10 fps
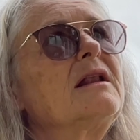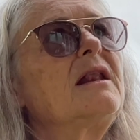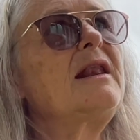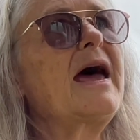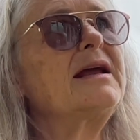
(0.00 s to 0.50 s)

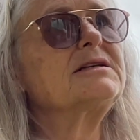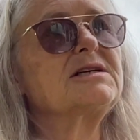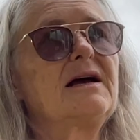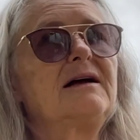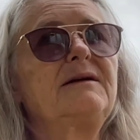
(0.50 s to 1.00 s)

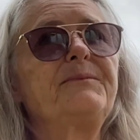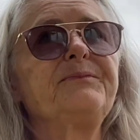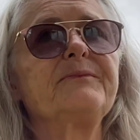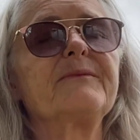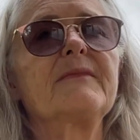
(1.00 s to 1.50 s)
nature.
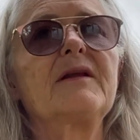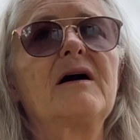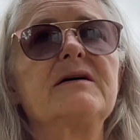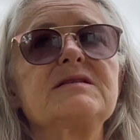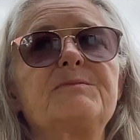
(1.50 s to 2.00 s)

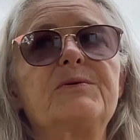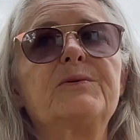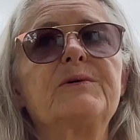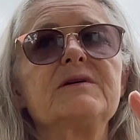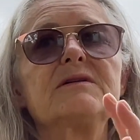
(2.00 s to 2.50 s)
I
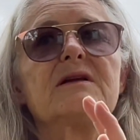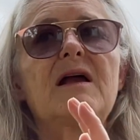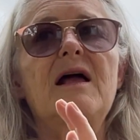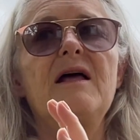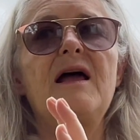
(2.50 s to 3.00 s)
support
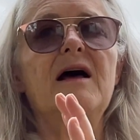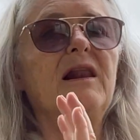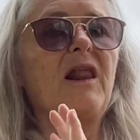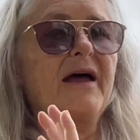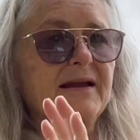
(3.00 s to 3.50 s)
our
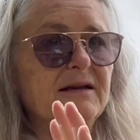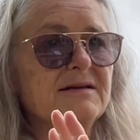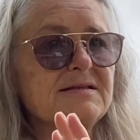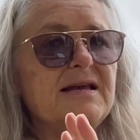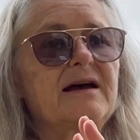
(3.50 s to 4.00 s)

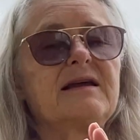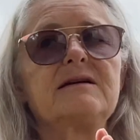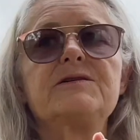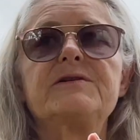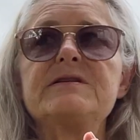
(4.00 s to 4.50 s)
likeness, our
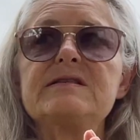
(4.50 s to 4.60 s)
kindred